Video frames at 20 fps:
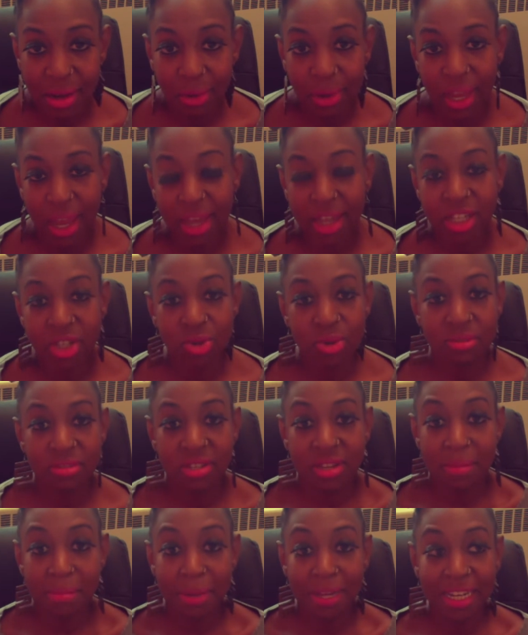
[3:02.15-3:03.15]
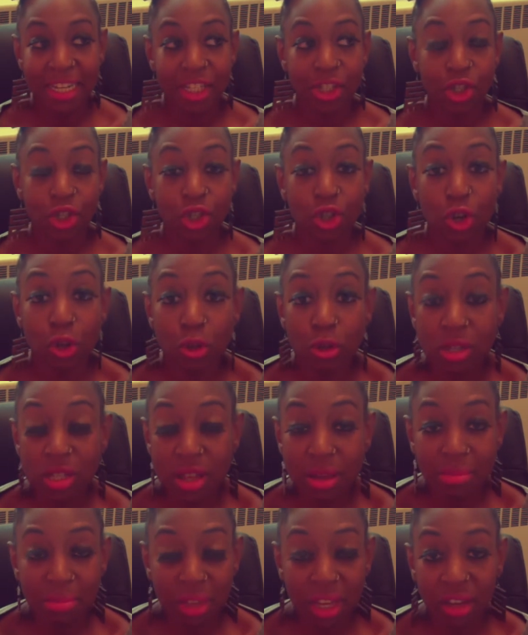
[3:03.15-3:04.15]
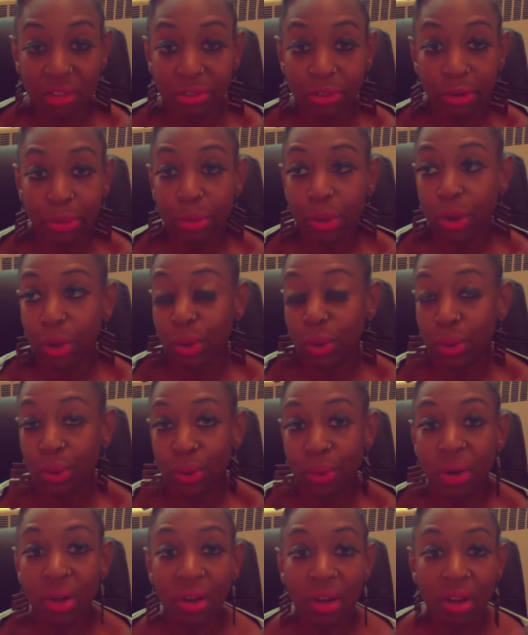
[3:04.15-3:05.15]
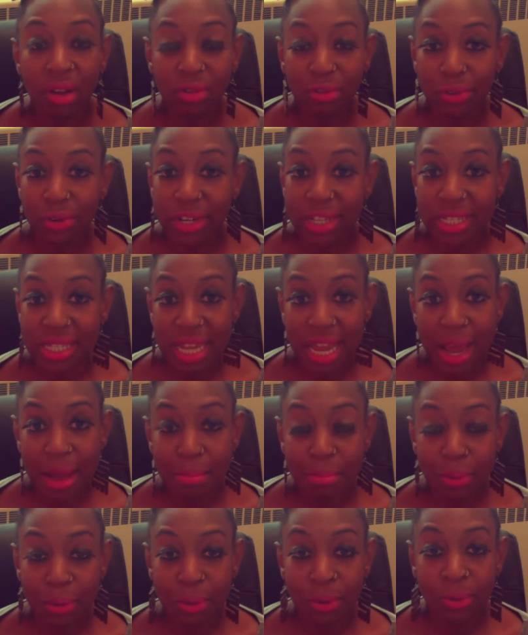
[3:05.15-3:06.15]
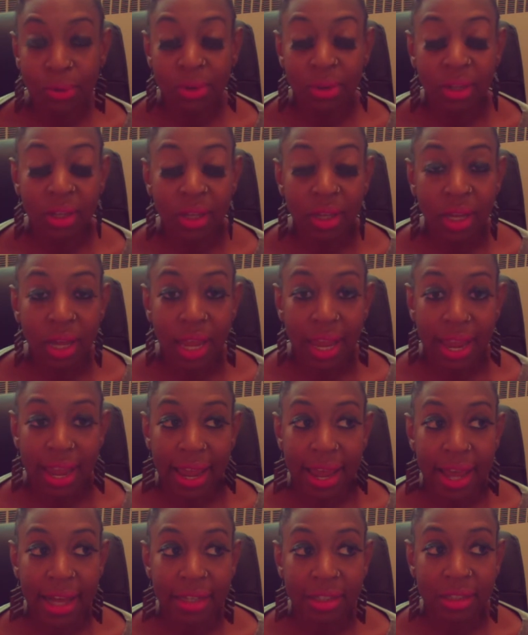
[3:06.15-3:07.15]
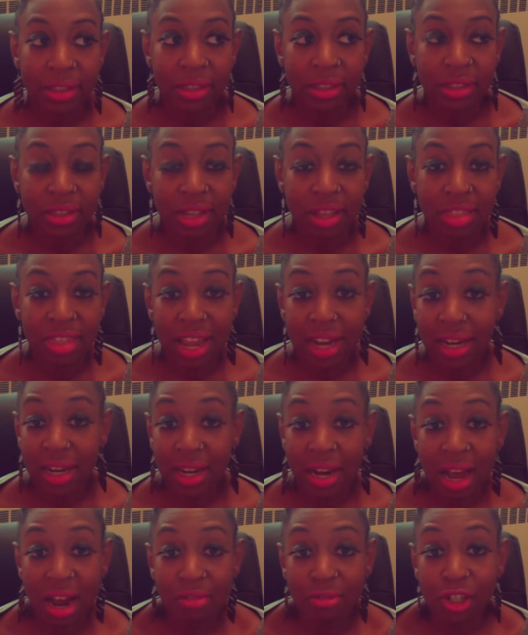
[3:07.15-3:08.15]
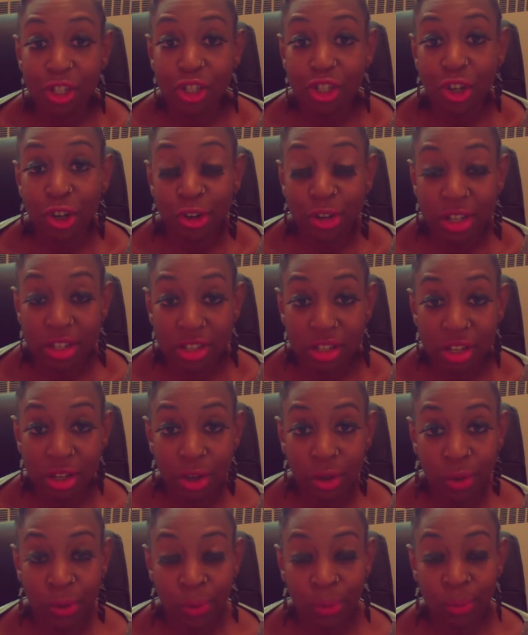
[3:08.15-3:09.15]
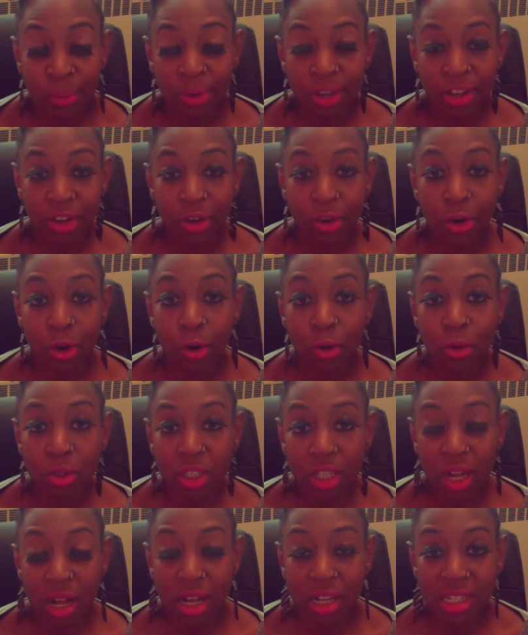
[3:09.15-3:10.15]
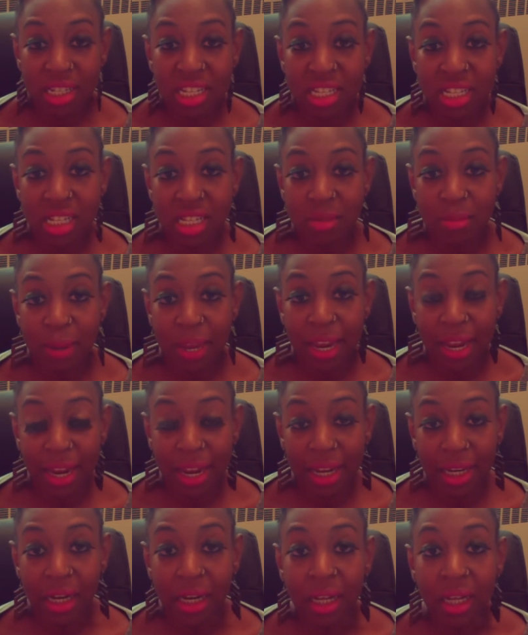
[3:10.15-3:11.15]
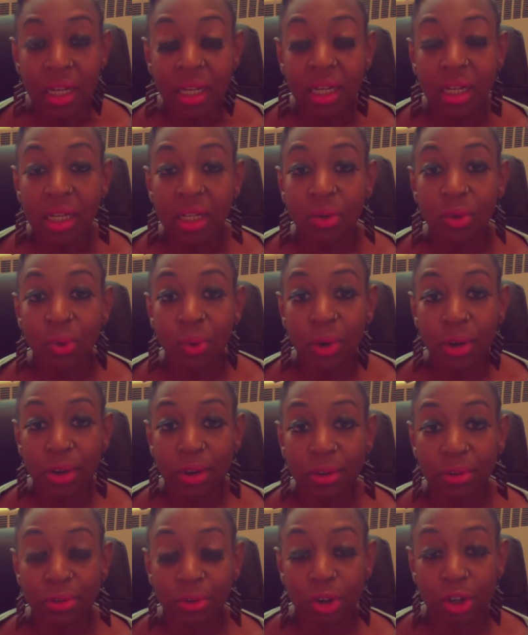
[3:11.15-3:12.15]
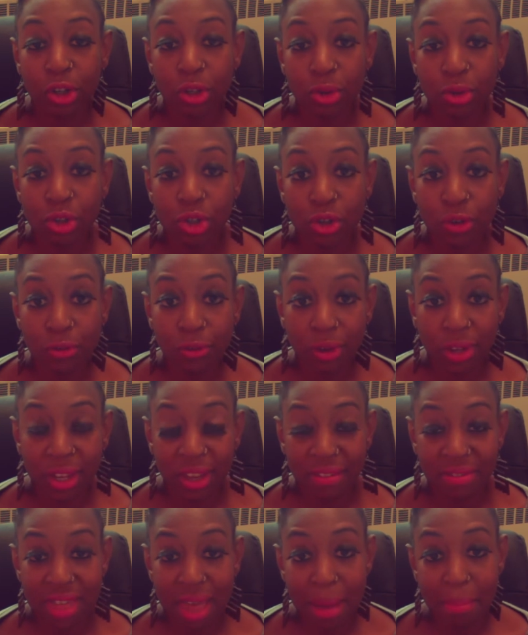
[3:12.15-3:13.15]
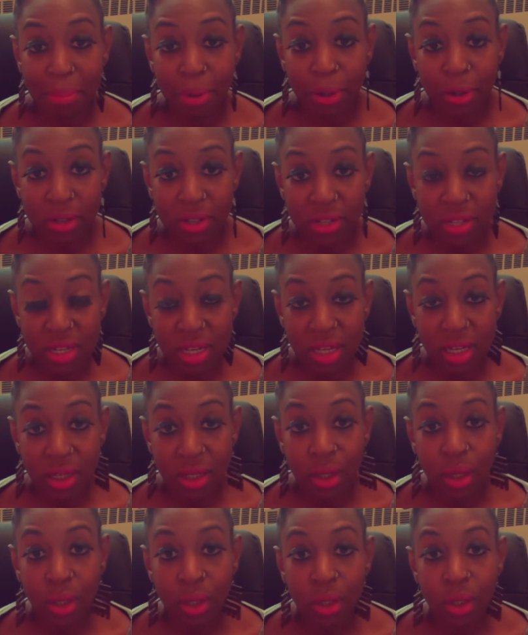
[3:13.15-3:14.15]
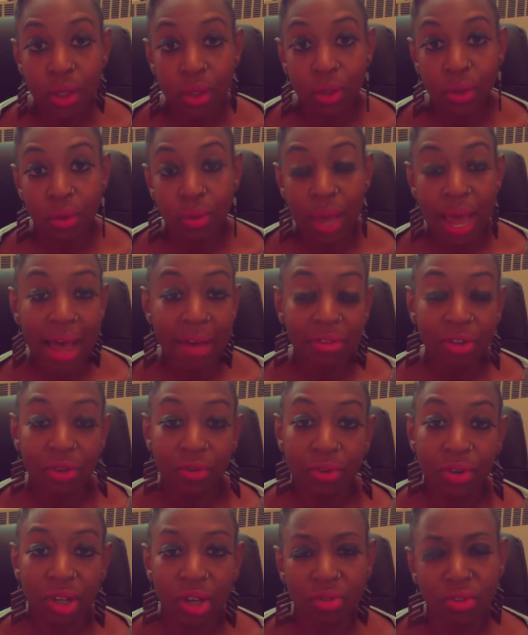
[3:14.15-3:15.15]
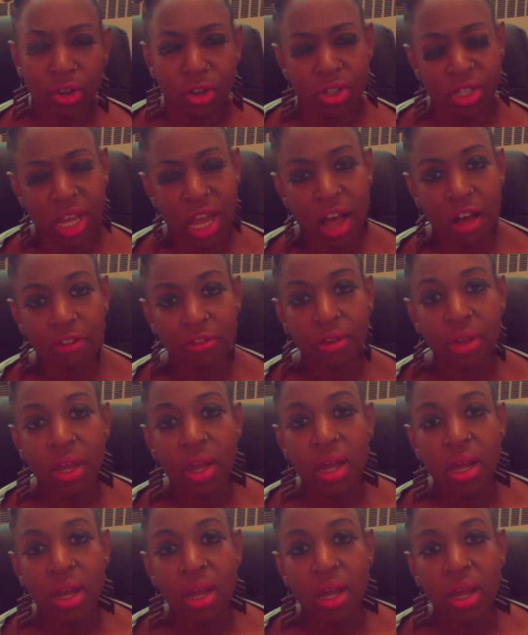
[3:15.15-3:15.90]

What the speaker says: Okay, so if somebody stole something from you, for example, and they did not return it to you, and you're holding on to this pain, in order for you to forgive that person, you have to forgive yourself.